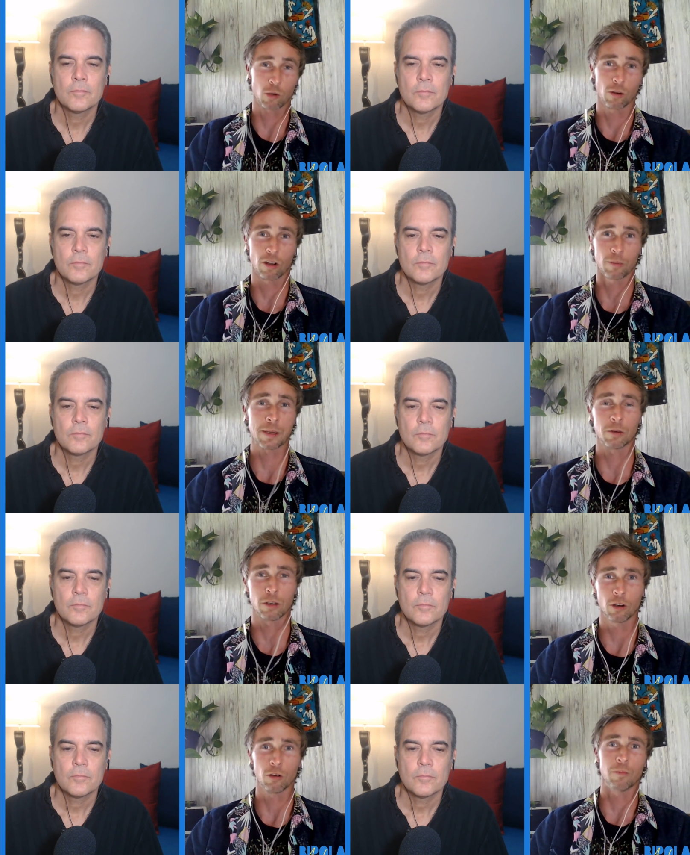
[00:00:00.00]
Speaker 1: a lot of people
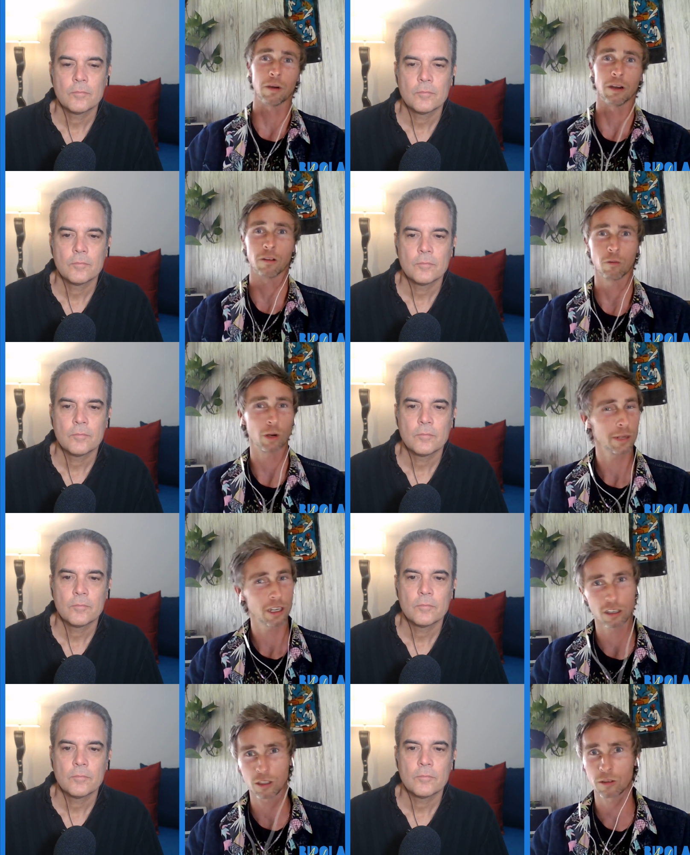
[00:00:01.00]
know. But what are we going
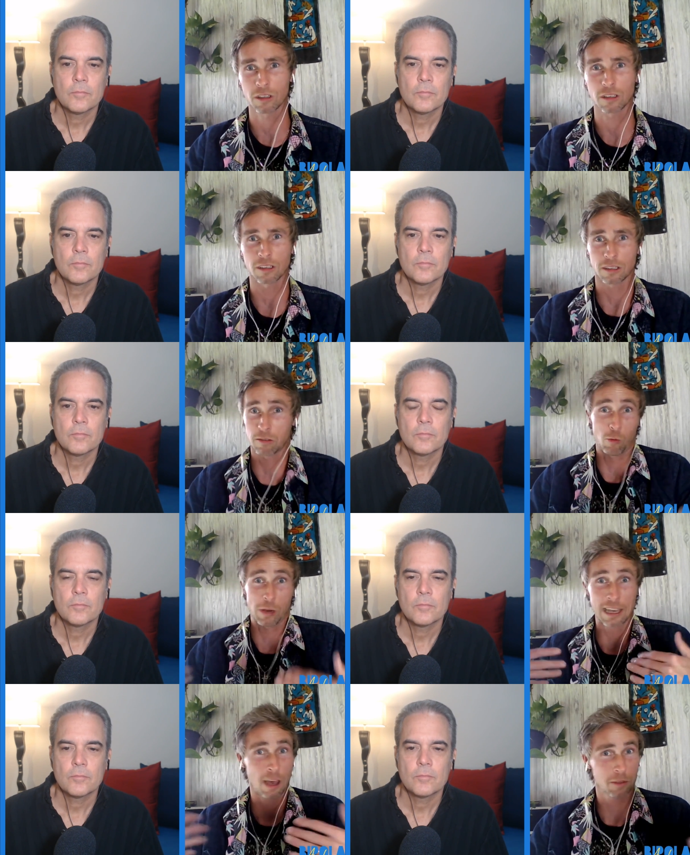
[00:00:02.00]
to do with it?
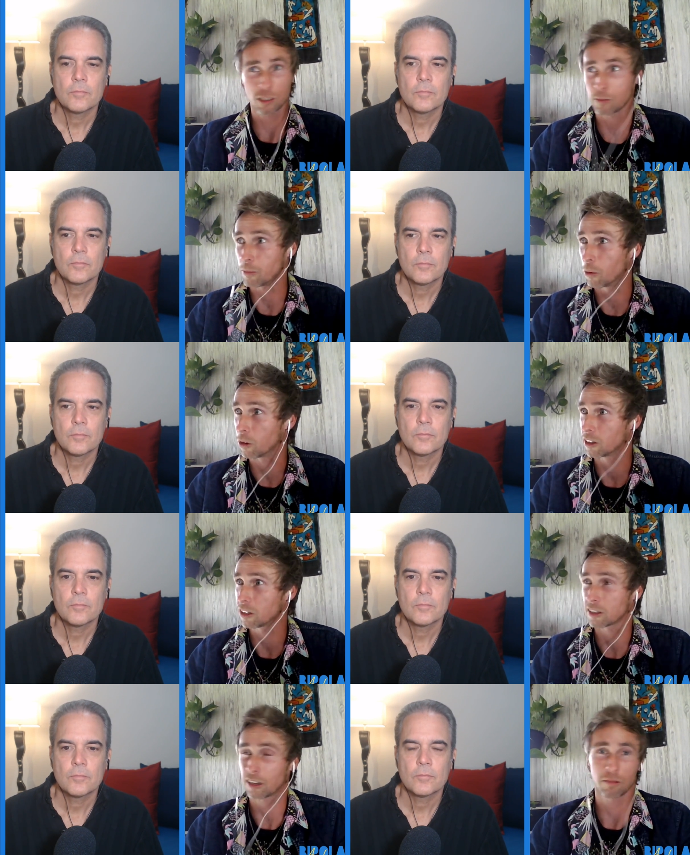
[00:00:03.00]
We happen to be born in this
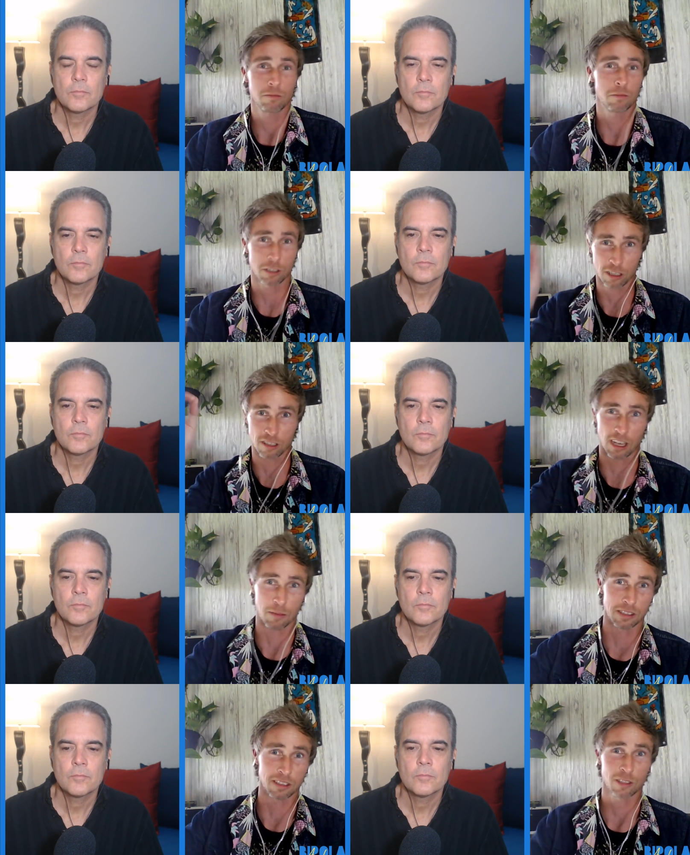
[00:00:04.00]
time for such a time
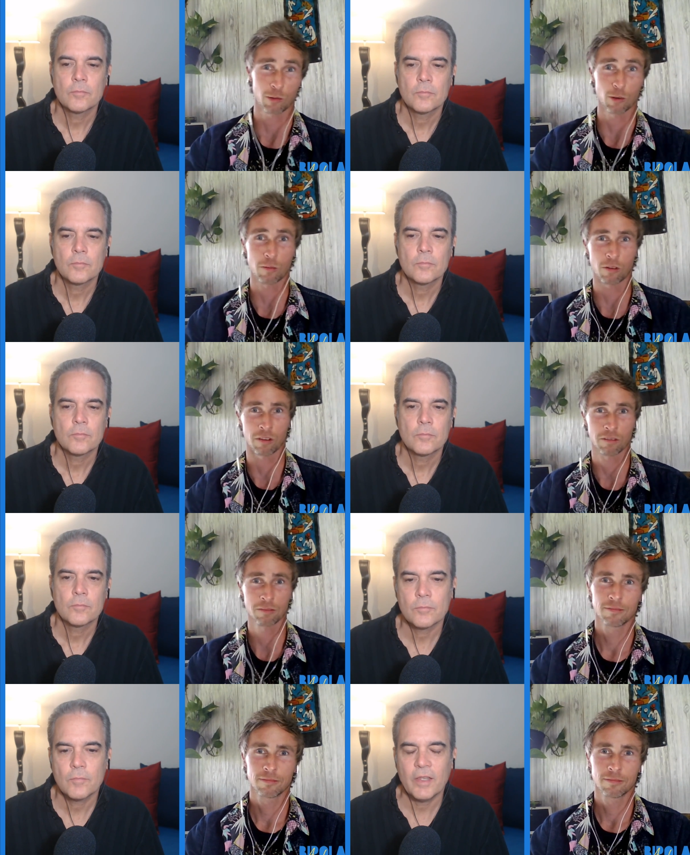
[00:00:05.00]
as this. We were born,
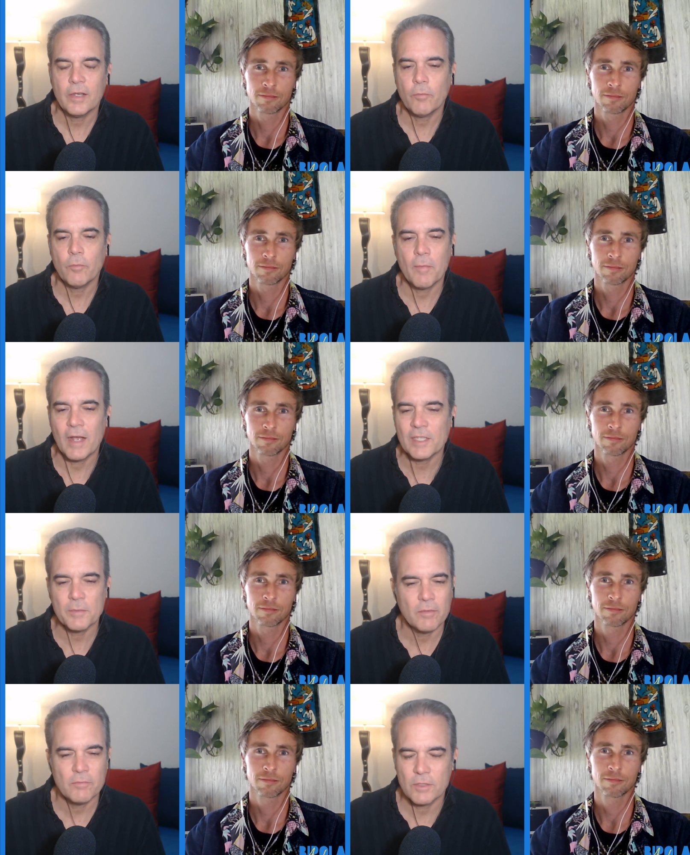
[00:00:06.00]
Speaker 2: and it reminds
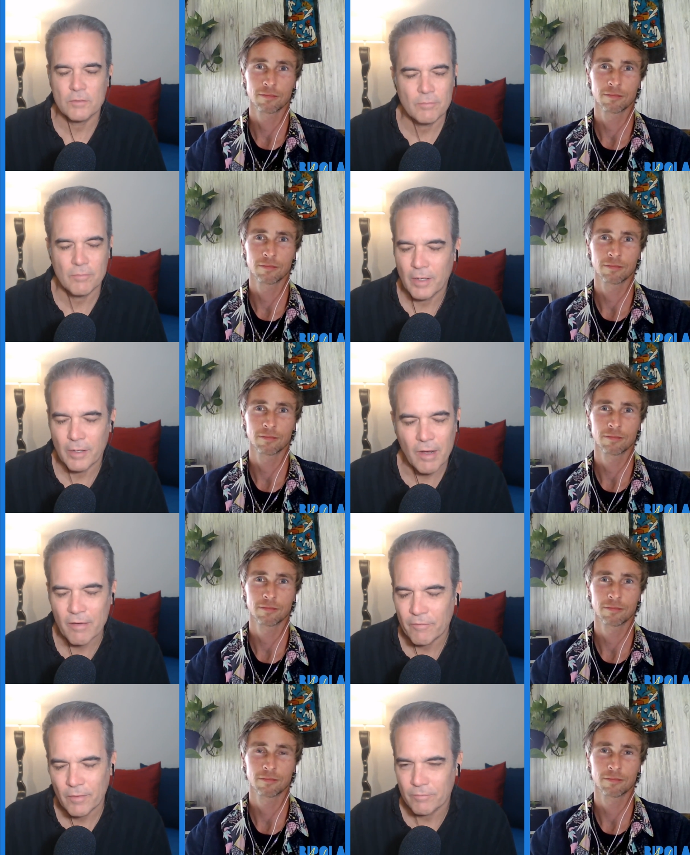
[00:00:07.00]
me just an
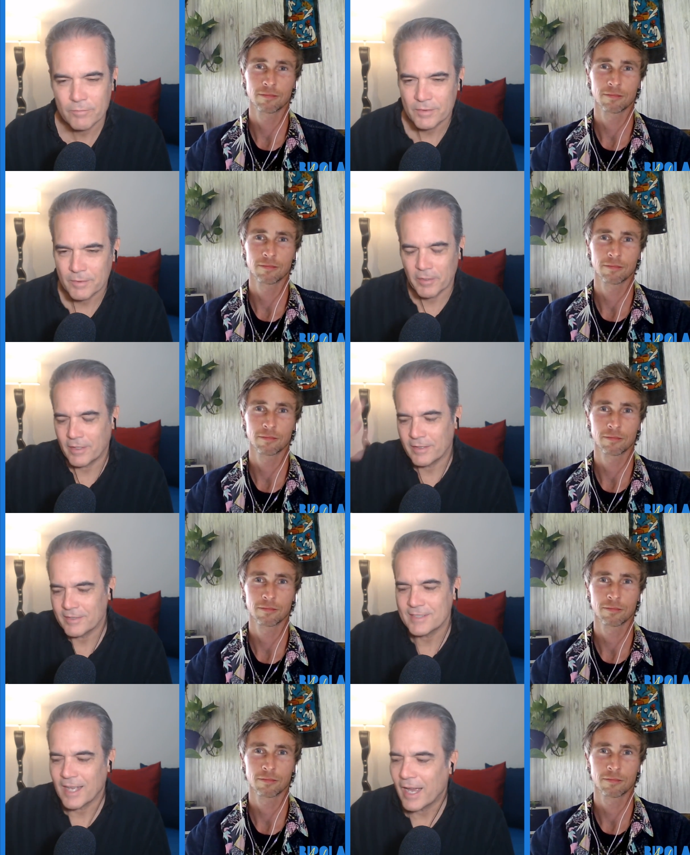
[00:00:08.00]
off of something the
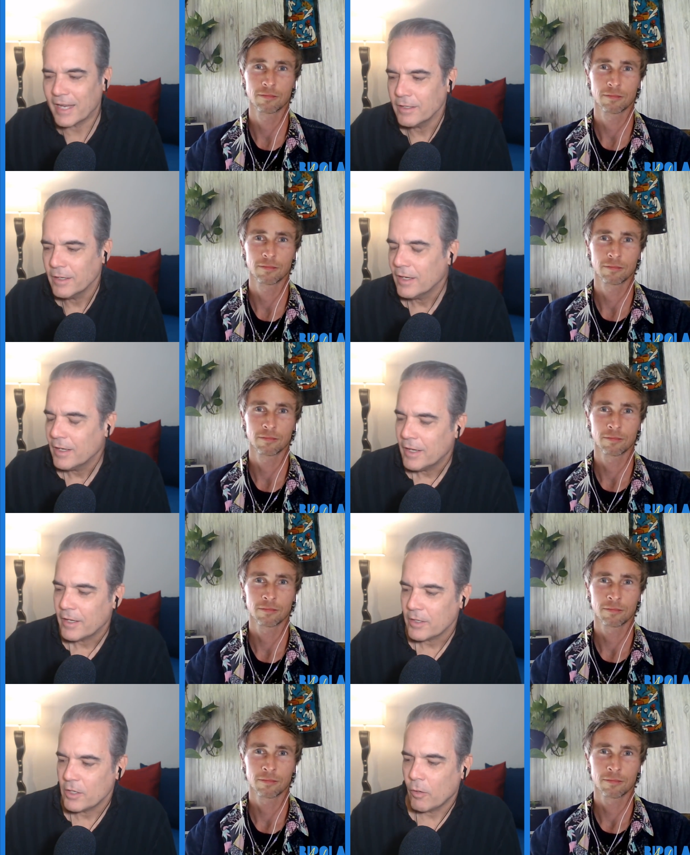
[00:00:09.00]
side
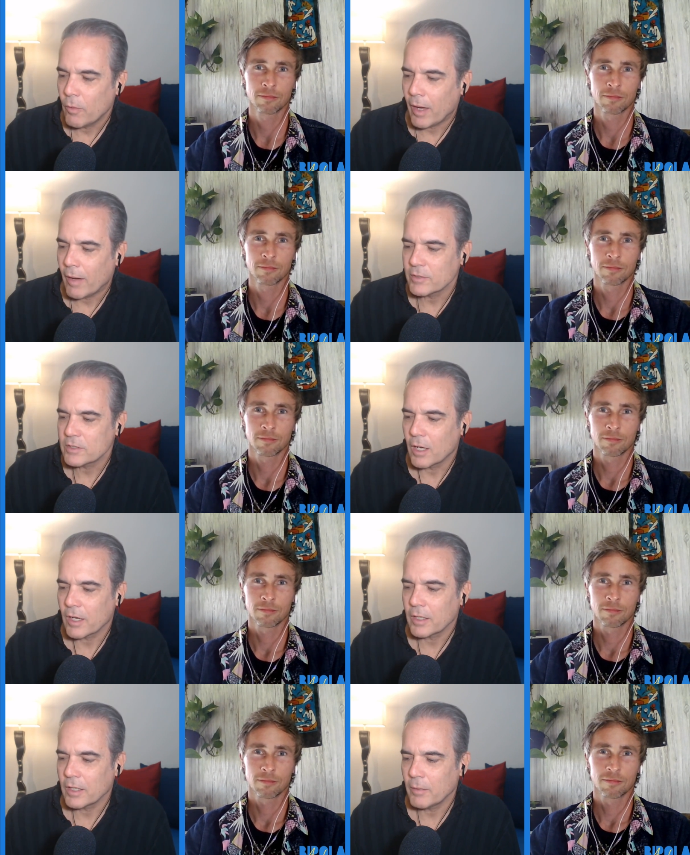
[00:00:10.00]
you know, we, I was
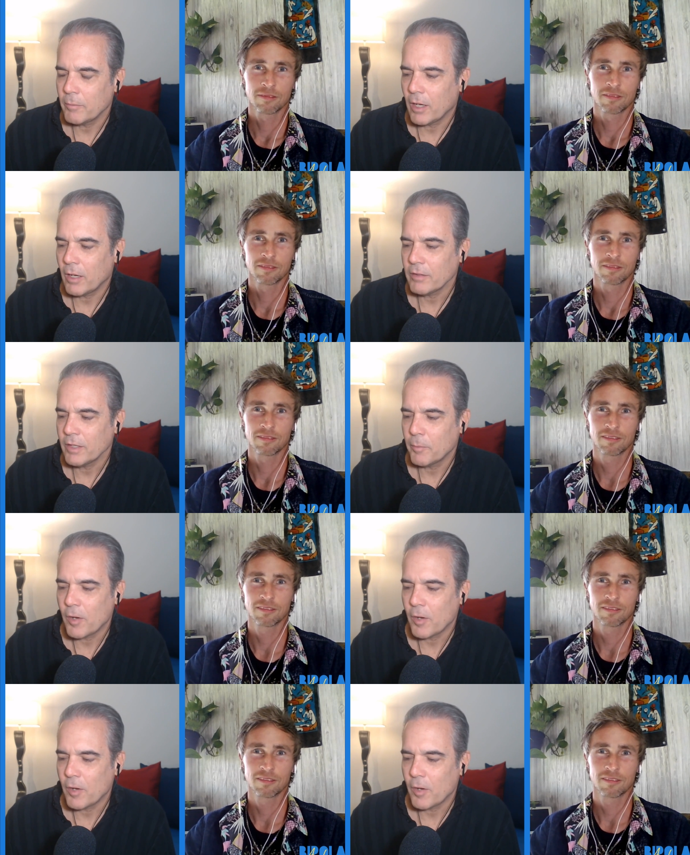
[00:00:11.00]
talking about hip